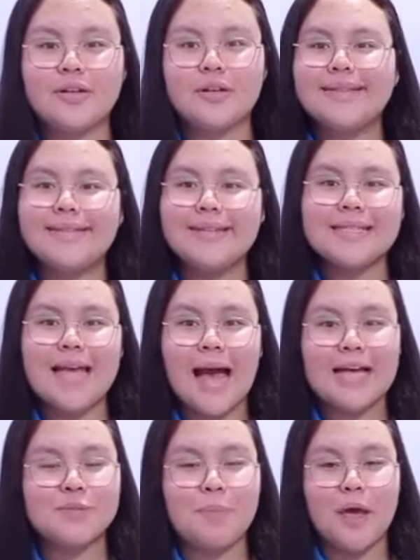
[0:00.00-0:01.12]
This
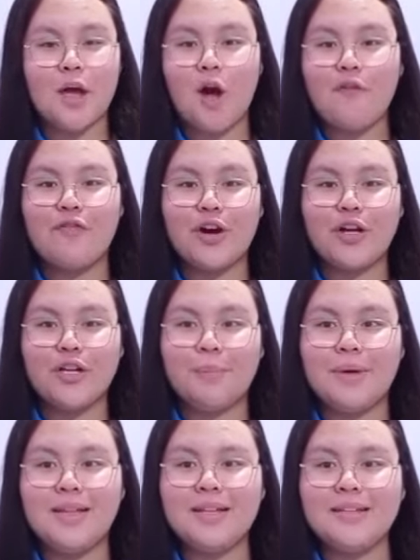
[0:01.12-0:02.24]
aspect of
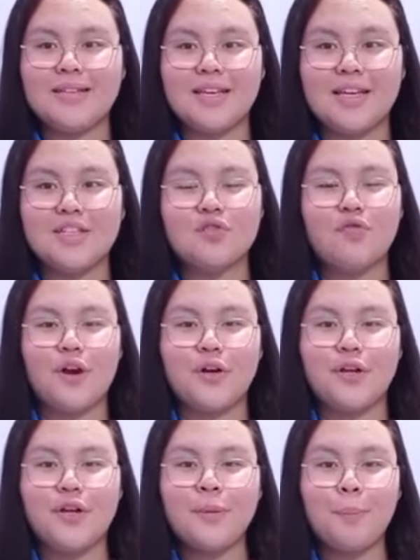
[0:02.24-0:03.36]
variability is
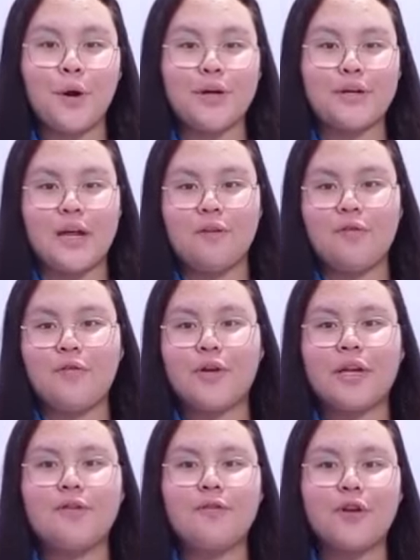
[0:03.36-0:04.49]
very important for
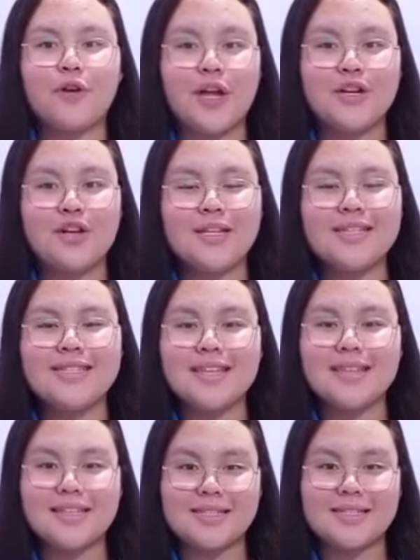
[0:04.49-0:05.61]
inferential
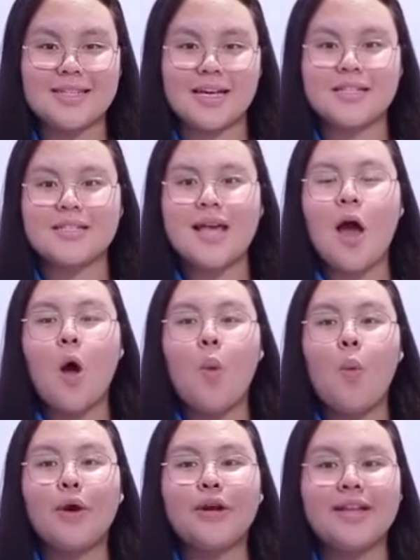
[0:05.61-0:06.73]
statistics
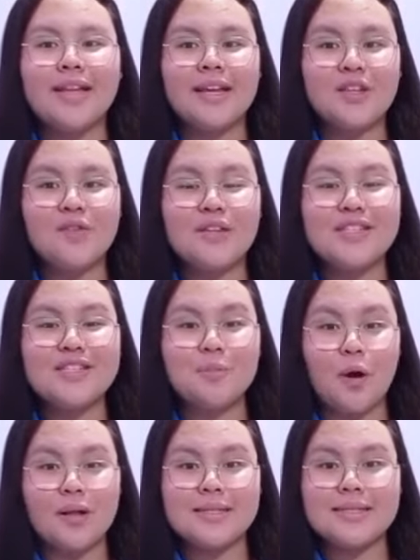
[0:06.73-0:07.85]
where relatively
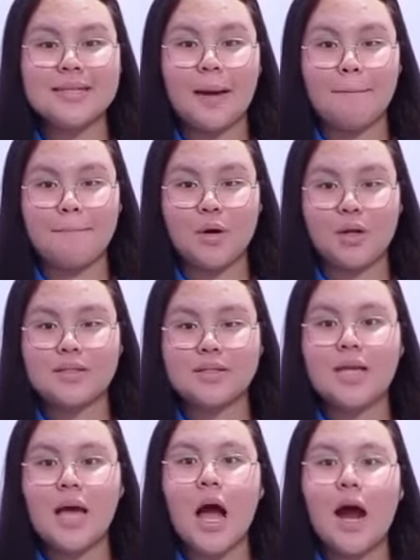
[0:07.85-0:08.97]
small samples
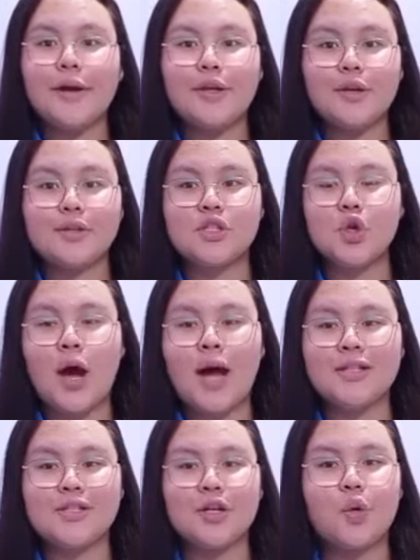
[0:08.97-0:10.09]
are used to
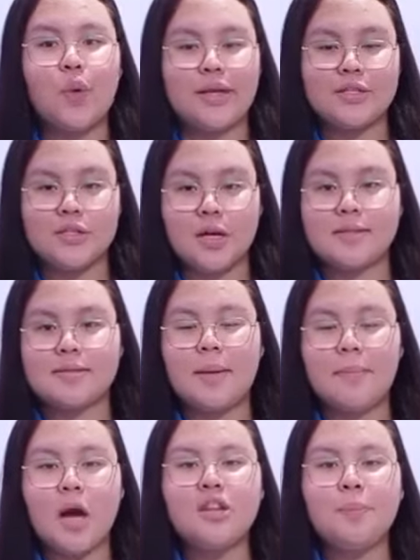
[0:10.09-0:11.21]
answer questions
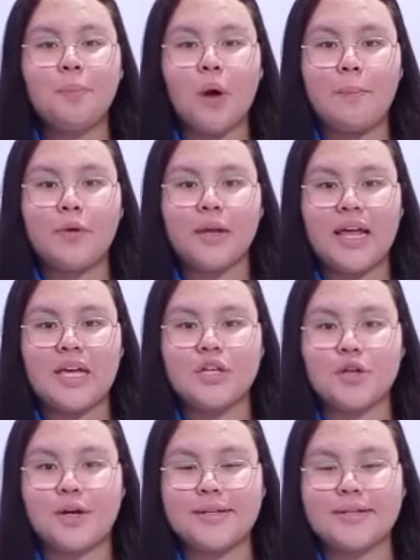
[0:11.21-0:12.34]
about
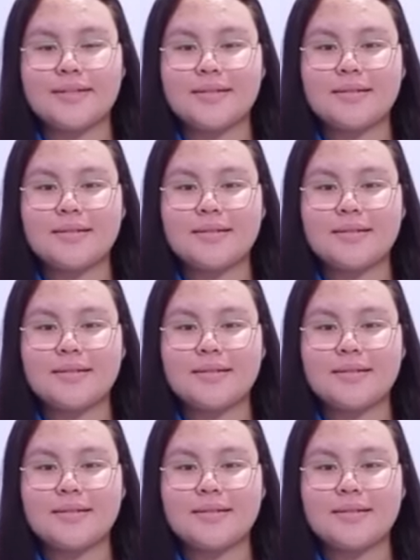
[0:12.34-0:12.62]
populations.